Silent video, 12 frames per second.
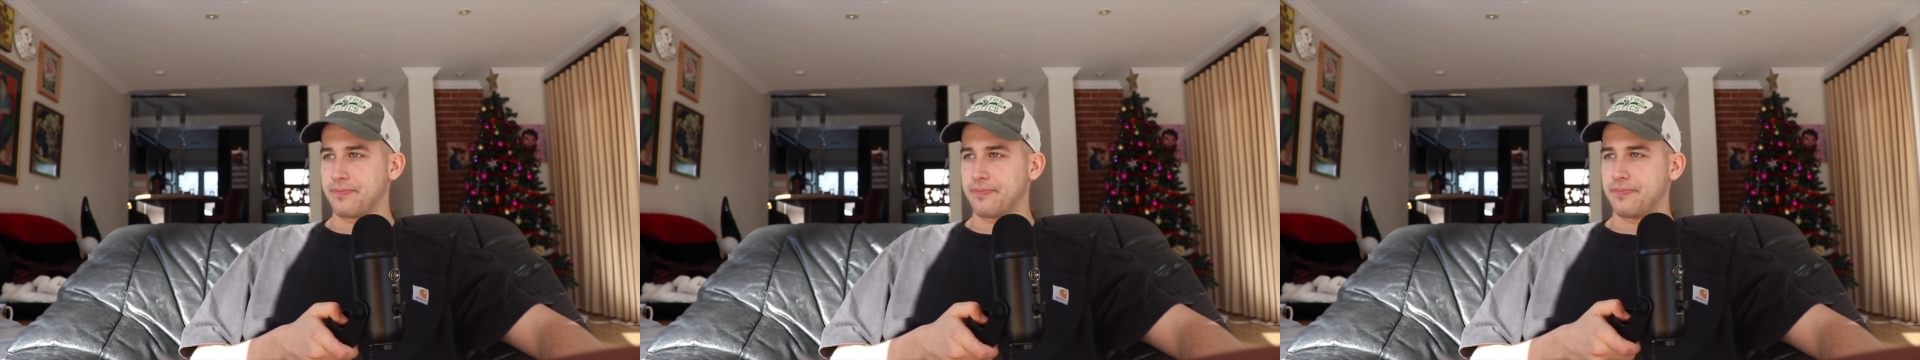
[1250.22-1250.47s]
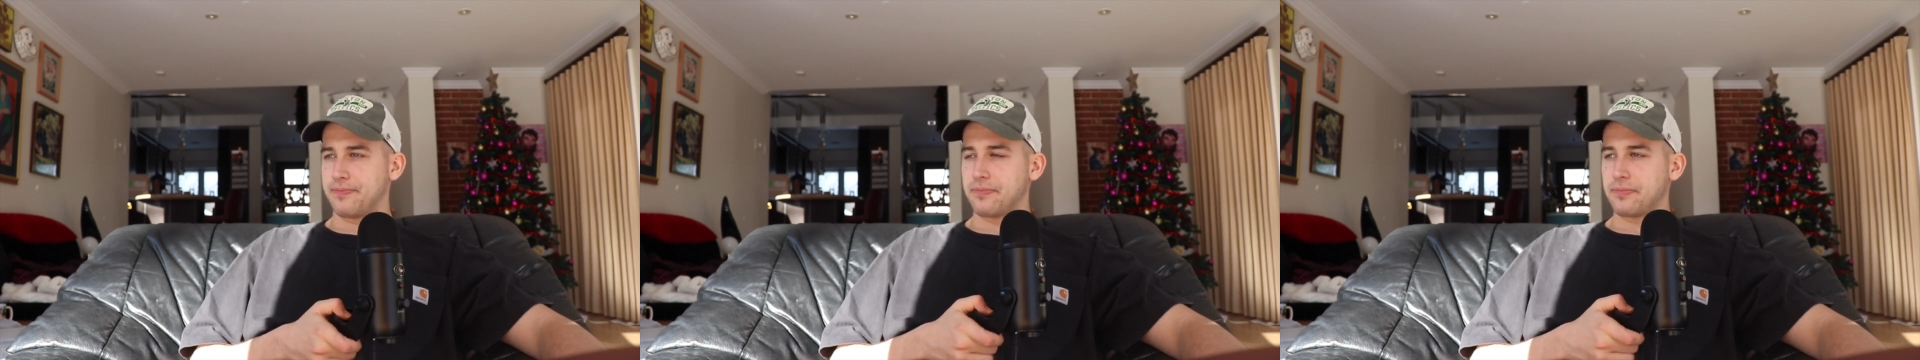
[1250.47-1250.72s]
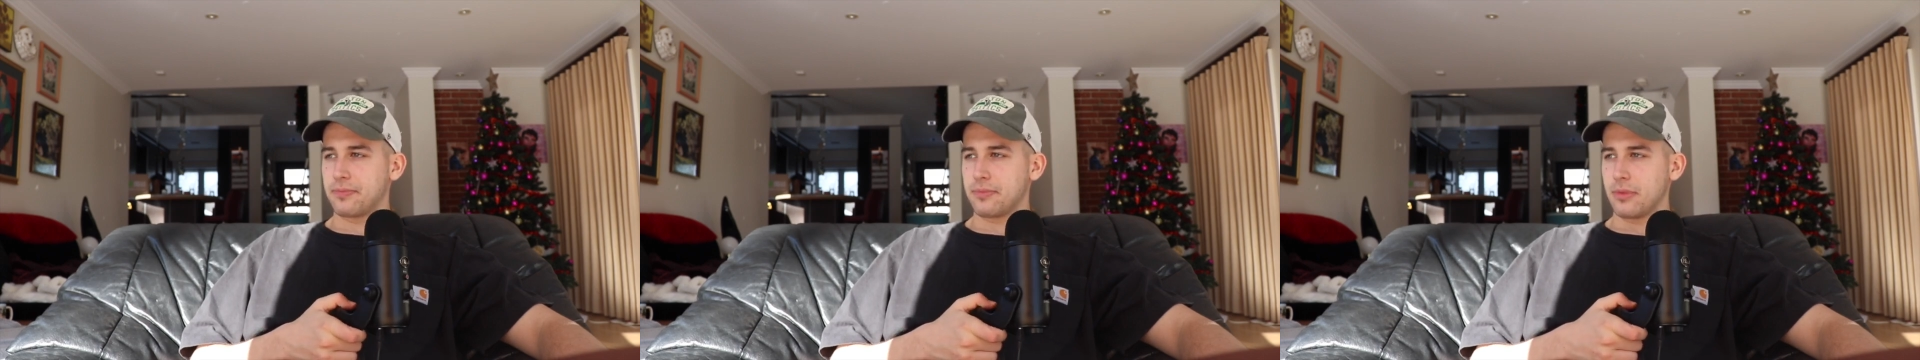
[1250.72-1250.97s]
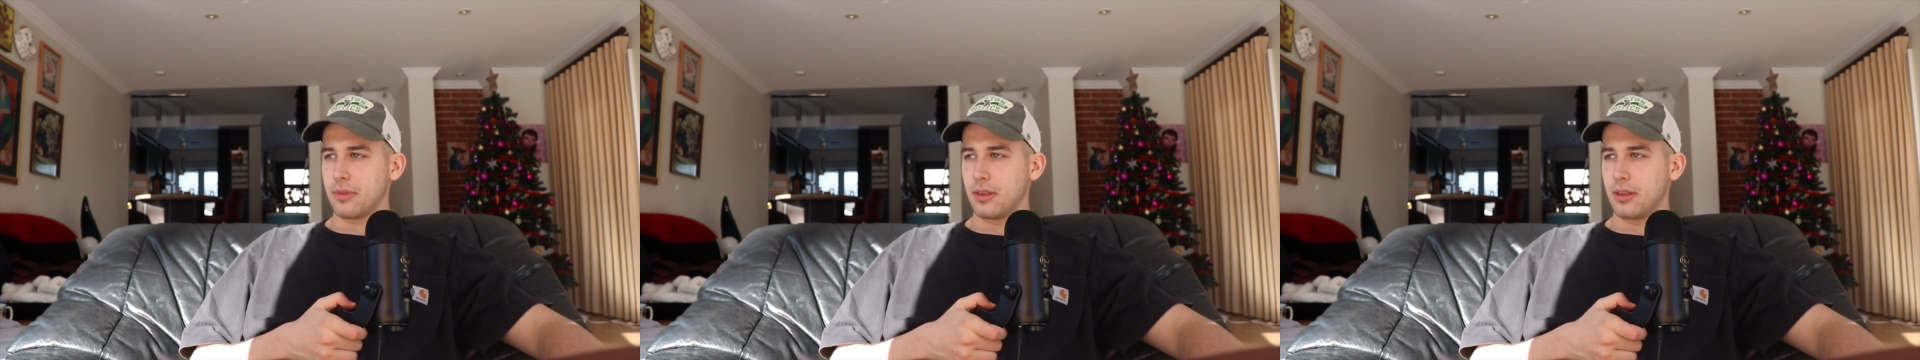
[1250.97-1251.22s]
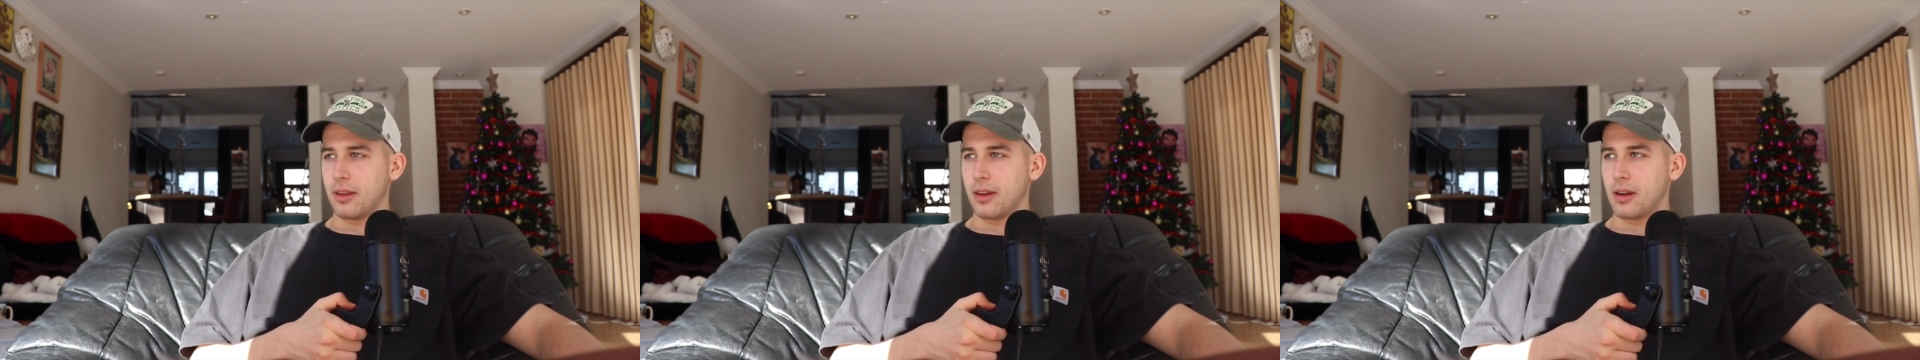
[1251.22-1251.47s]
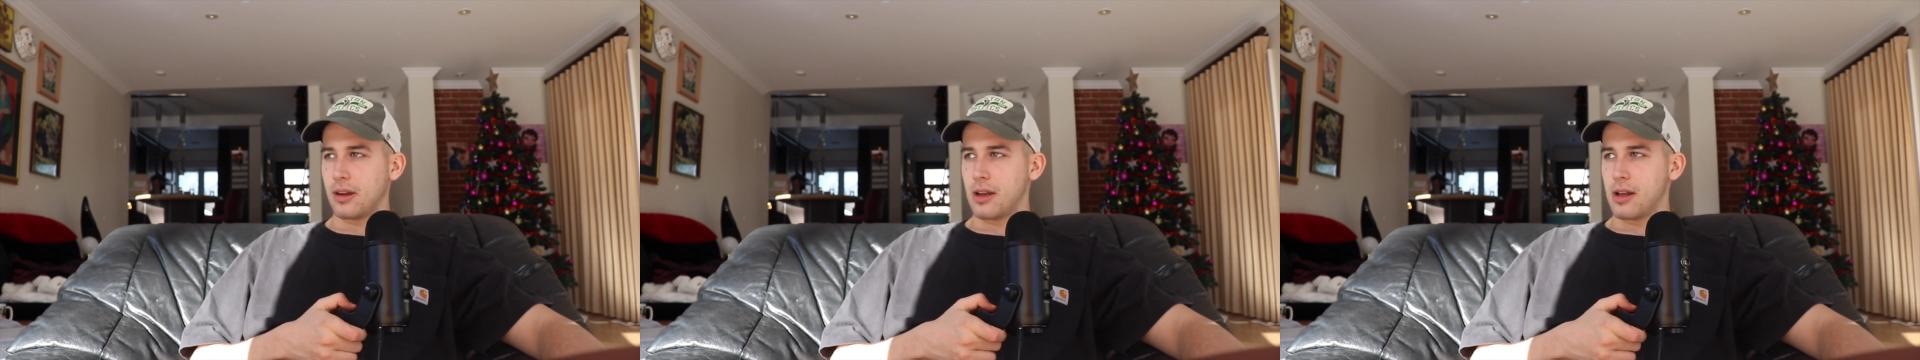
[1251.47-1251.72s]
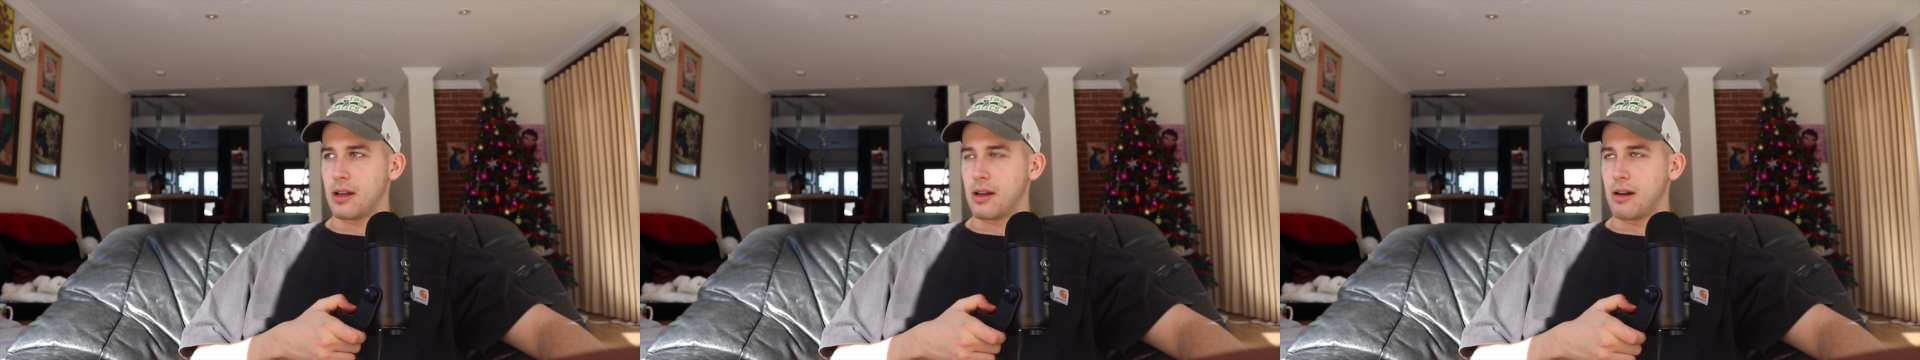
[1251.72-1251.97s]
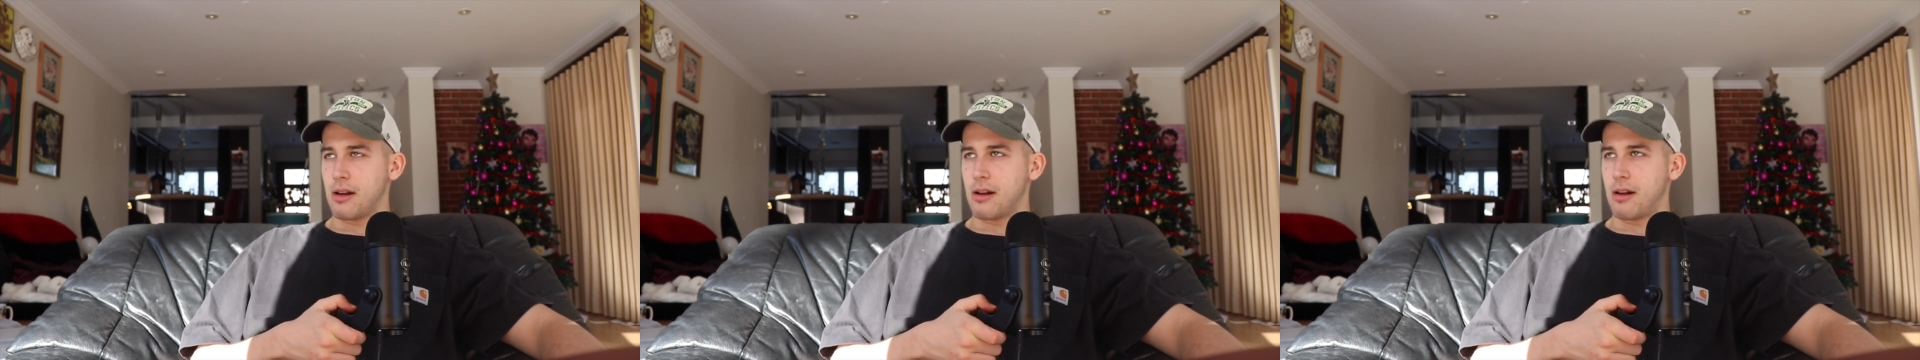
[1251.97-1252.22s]

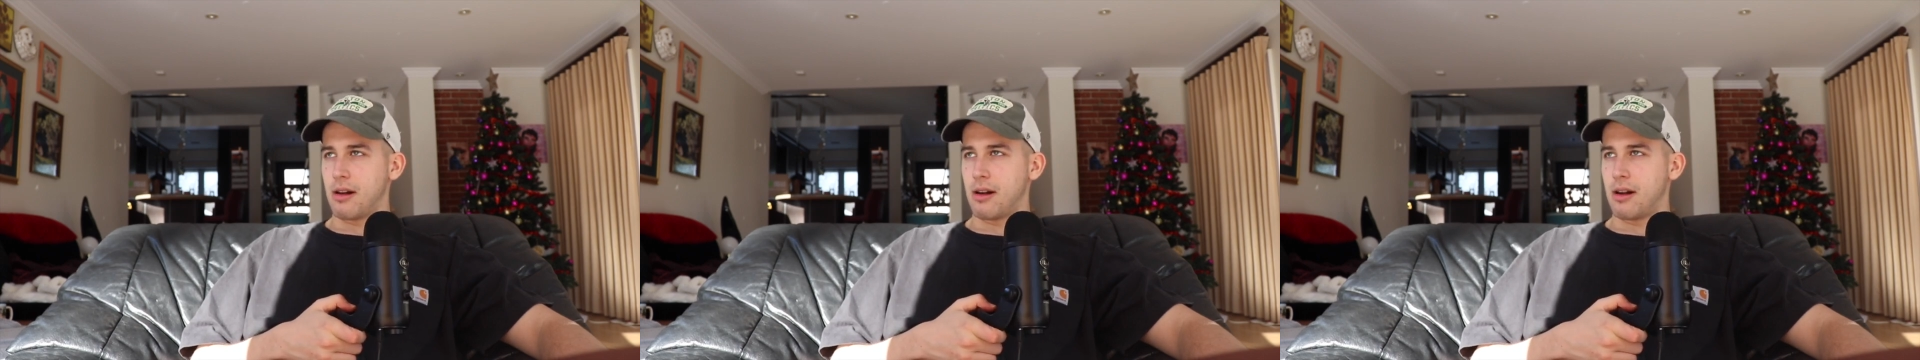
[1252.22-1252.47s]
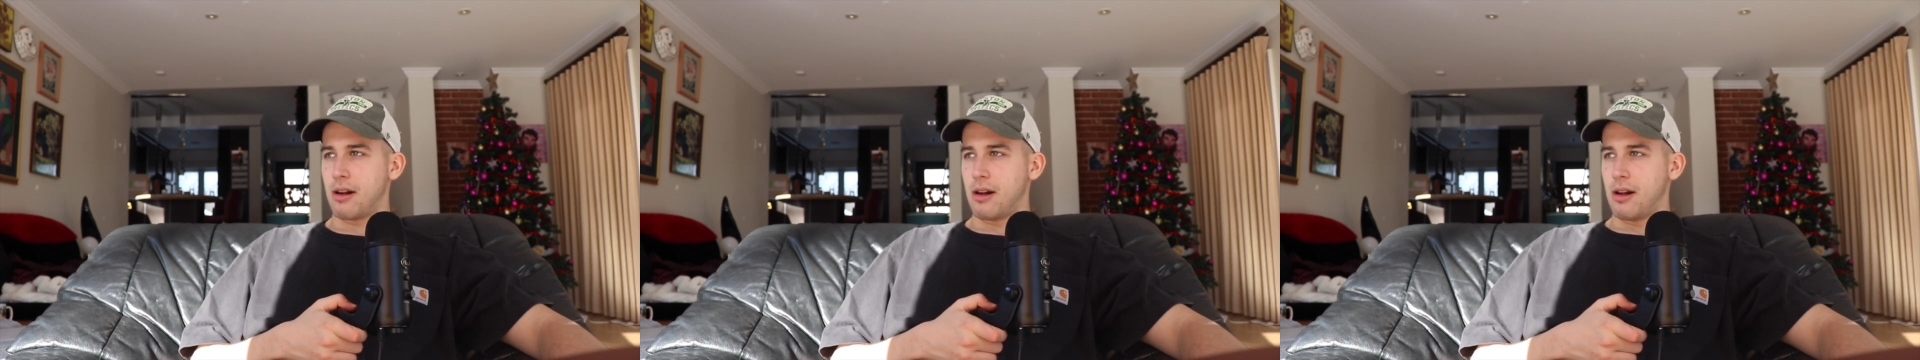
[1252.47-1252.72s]
(no one is talking)